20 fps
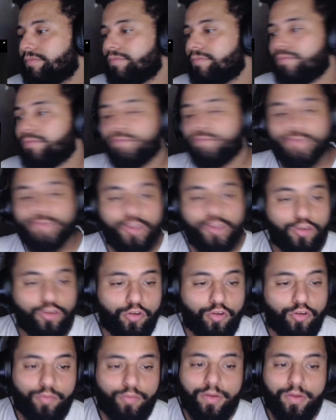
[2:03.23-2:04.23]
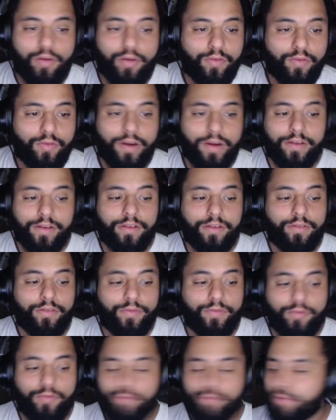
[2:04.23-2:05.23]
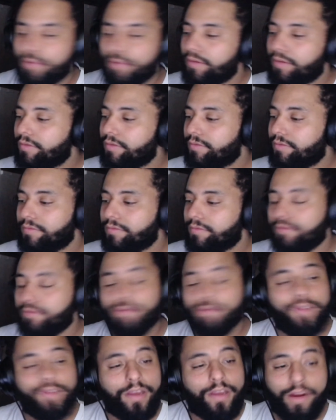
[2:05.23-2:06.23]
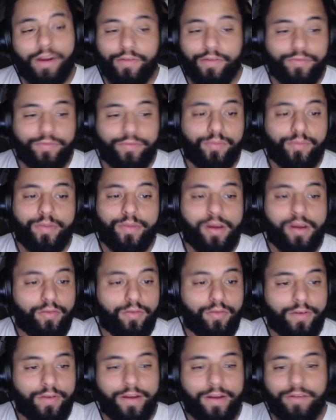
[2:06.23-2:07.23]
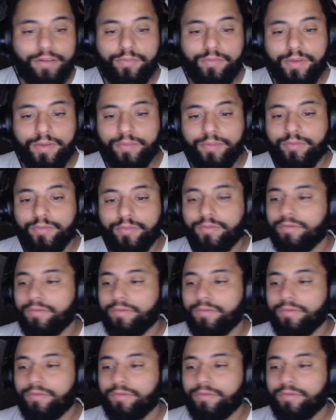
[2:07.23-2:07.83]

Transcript: you gotta be a rider, you feel me? You have to be a rider, people.